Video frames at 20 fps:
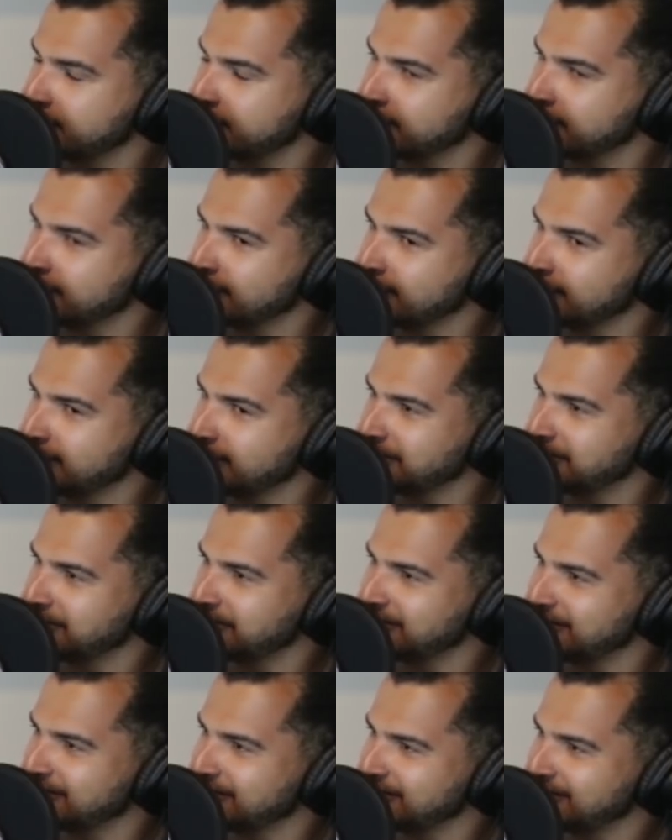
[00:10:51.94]
You
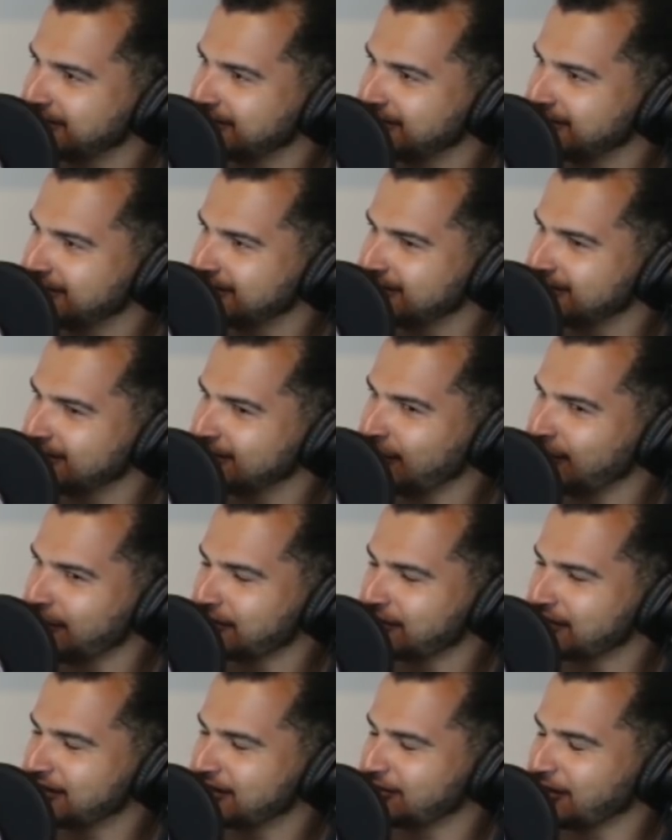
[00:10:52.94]
don't
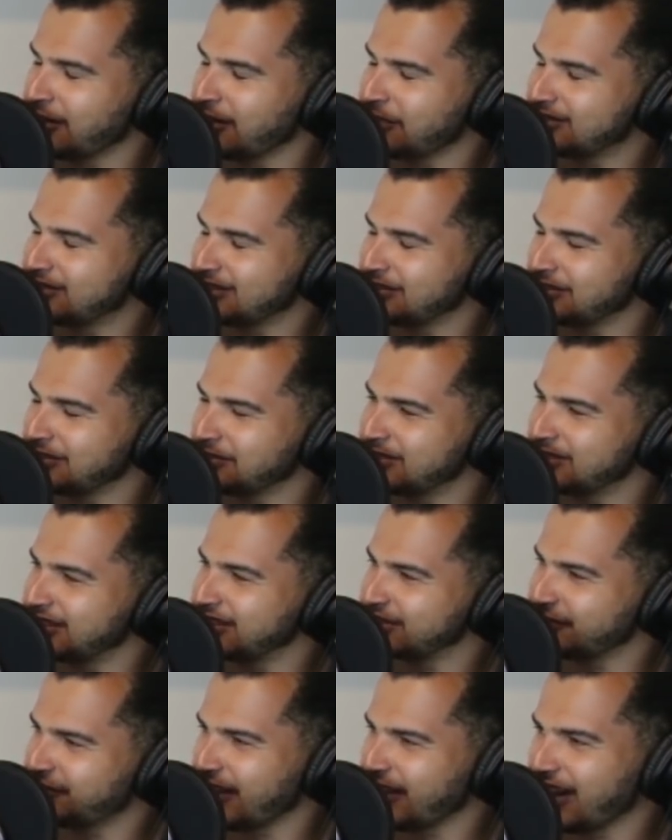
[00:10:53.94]
have to disagree. I'm saying
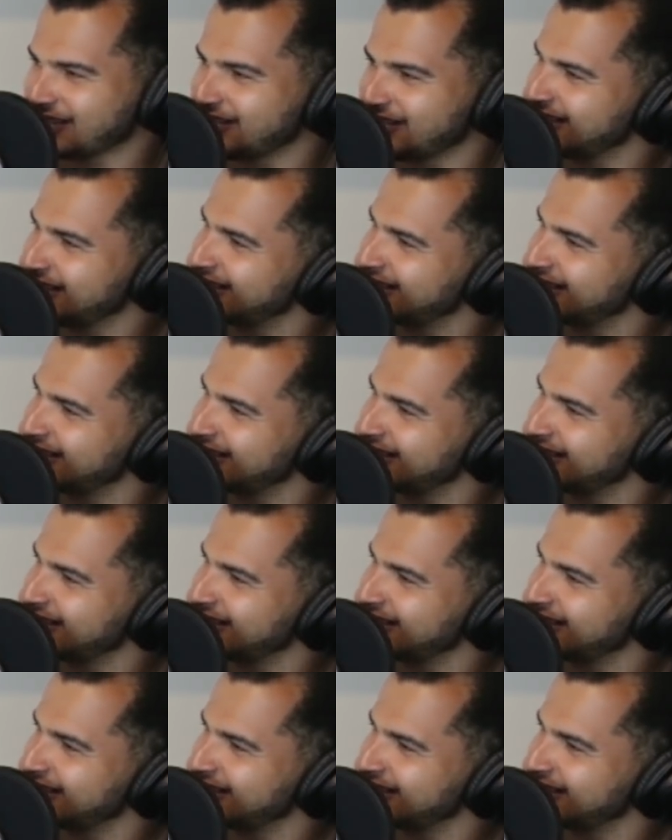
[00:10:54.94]
it's a fact.